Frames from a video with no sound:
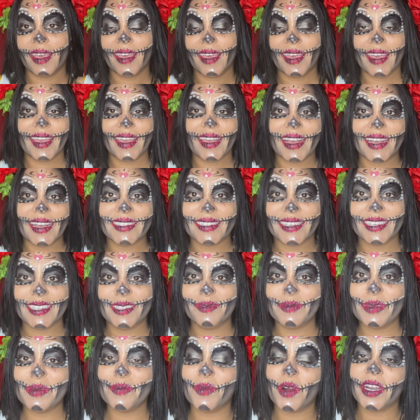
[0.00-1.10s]
Hey guys, it's
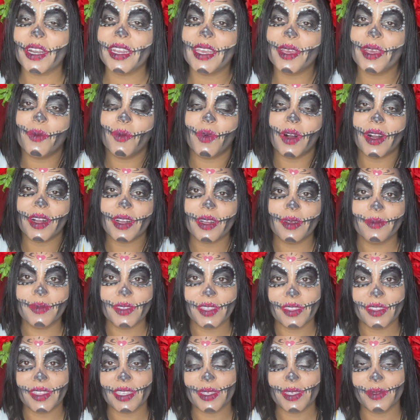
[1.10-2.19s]
me Marty and welcome to
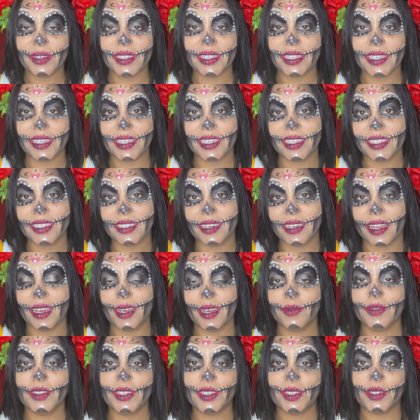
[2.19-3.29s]
this week's edition
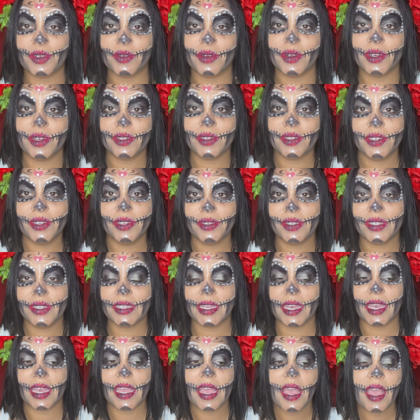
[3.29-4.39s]
of Tutorial
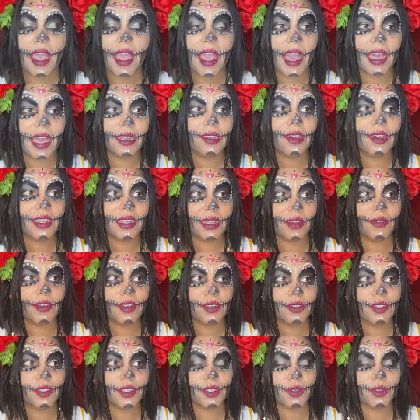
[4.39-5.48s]
Tuesday. I know I never
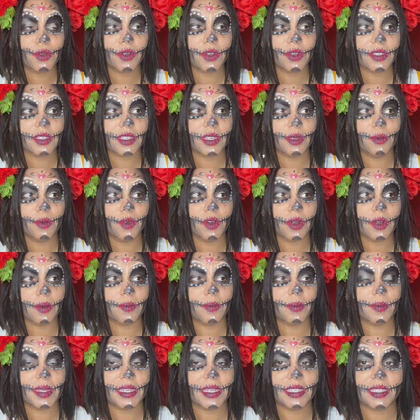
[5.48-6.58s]
do tutorials anymore,
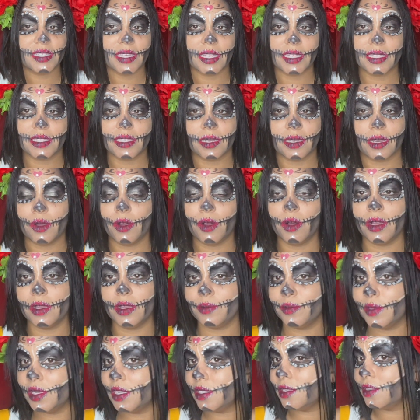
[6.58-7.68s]
but it's a whole
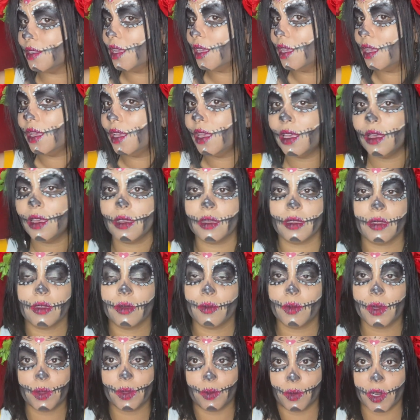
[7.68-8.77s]

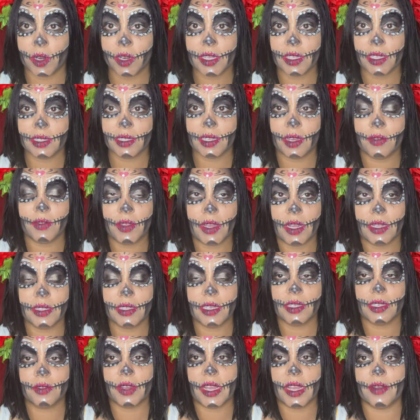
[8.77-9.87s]
with work and stuff, y'all, it
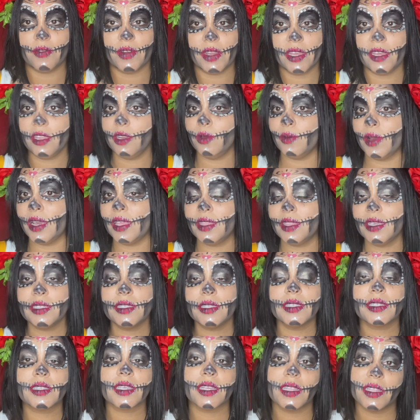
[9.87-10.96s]
takes forever. Anyway, this
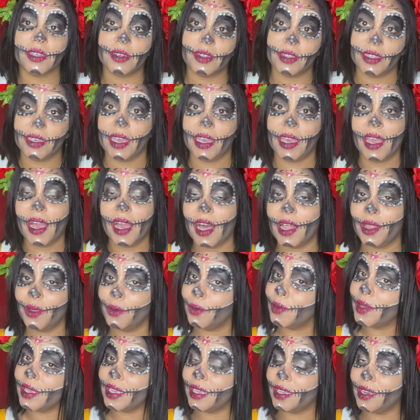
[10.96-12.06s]
is clearly a
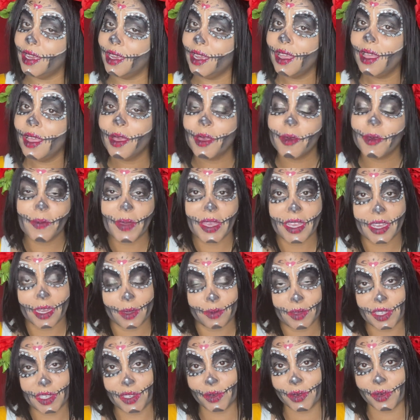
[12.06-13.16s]
Halloween makeup
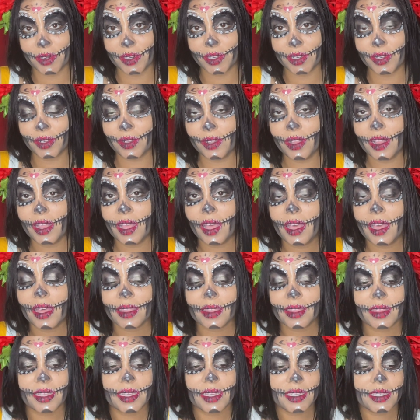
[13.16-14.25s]
tutorial.
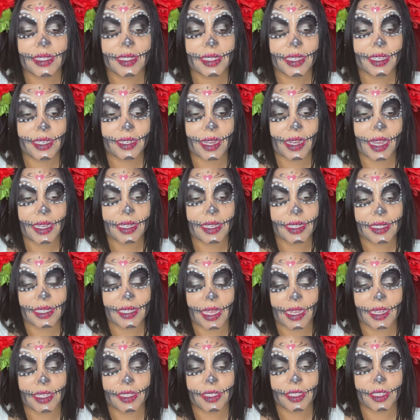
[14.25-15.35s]
This year I
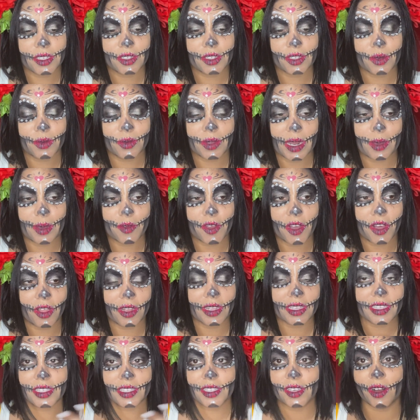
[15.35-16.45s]
decided to do what I'm
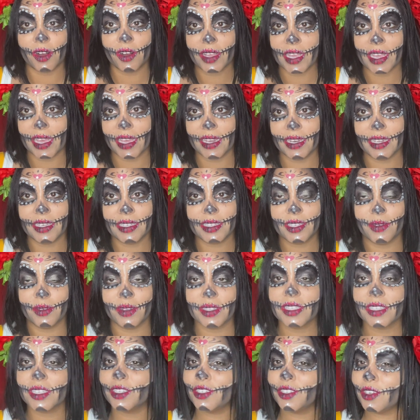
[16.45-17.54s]
calling skull candy. So
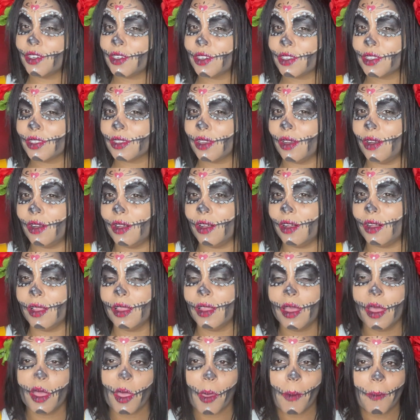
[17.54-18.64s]
it's a sugar skull,
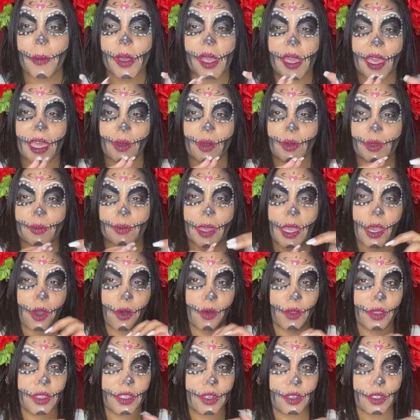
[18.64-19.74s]
but kind of with my
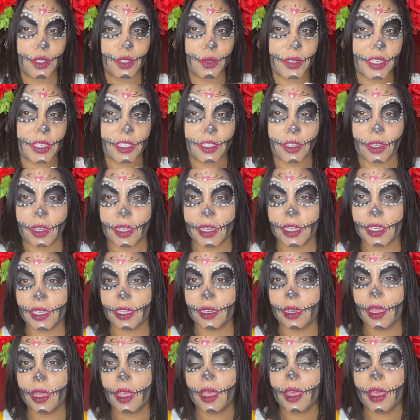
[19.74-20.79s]
own little tweaks on it.